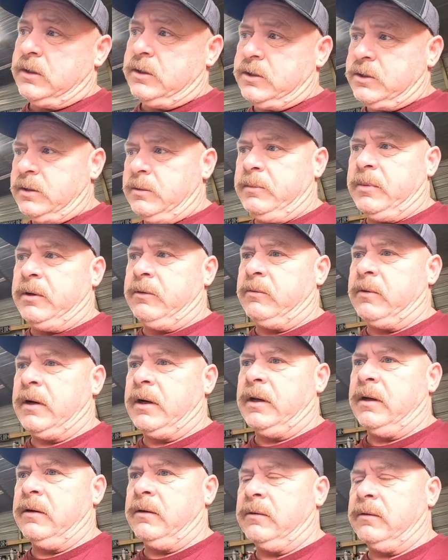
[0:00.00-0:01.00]
should be
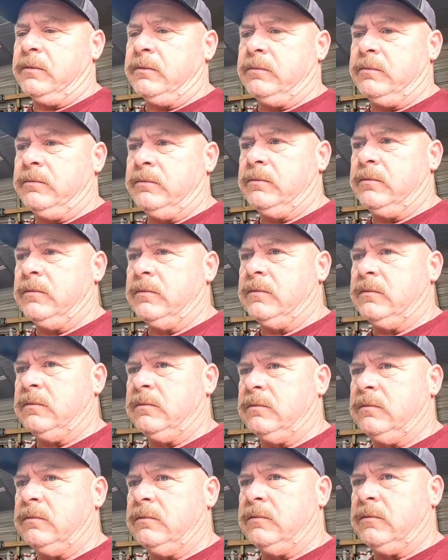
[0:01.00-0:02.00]
ready to
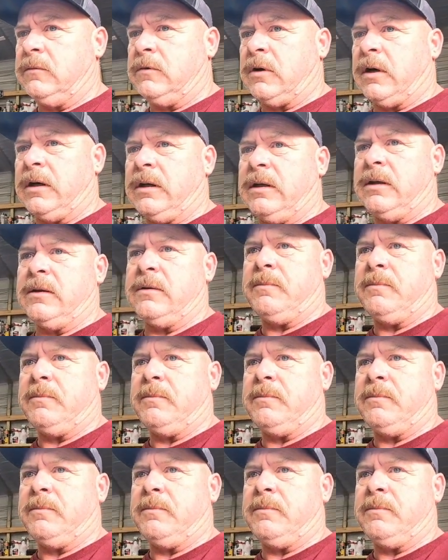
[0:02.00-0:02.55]
crank